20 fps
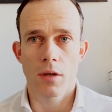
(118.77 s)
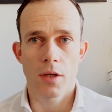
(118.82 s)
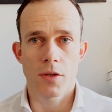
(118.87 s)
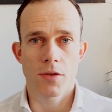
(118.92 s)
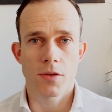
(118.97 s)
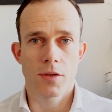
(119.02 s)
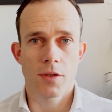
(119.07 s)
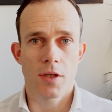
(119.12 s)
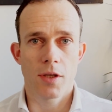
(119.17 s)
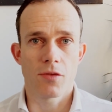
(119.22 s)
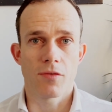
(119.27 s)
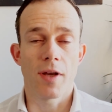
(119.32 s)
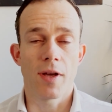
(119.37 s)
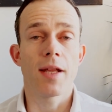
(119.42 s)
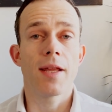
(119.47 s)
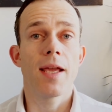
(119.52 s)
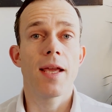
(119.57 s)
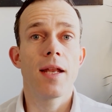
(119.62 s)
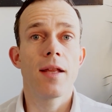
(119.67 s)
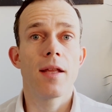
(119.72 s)
is, is
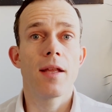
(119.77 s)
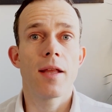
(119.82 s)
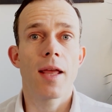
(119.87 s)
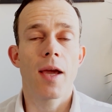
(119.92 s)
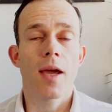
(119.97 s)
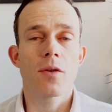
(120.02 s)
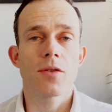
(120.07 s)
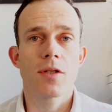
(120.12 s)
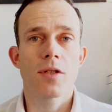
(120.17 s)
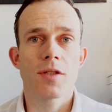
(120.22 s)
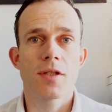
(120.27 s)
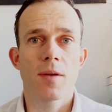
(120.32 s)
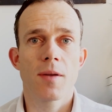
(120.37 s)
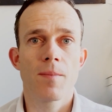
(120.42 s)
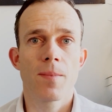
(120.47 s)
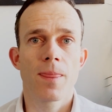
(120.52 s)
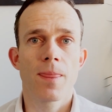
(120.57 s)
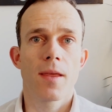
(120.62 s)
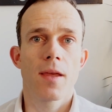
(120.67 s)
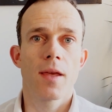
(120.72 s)
validated in the
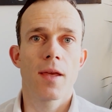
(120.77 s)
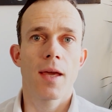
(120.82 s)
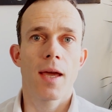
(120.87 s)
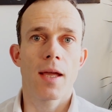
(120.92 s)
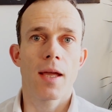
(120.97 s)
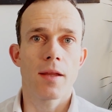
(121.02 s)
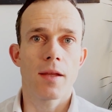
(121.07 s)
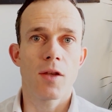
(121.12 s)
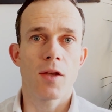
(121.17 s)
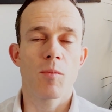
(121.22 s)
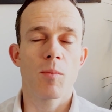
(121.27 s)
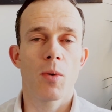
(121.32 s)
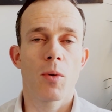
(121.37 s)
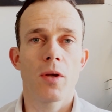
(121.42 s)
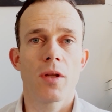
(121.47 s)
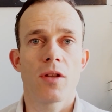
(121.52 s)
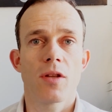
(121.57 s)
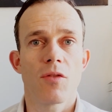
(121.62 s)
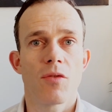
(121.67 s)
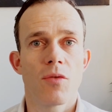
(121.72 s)
ecosystem, at this
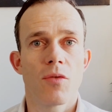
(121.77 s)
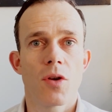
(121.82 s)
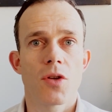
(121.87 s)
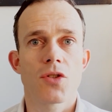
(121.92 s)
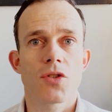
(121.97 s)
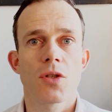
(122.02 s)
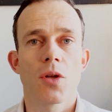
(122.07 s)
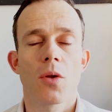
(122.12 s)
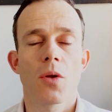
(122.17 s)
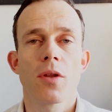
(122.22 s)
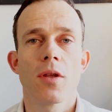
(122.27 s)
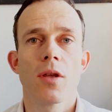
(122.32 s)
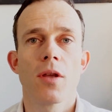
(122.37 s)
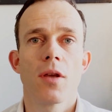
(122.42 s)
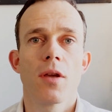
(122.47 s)
point in the first slot,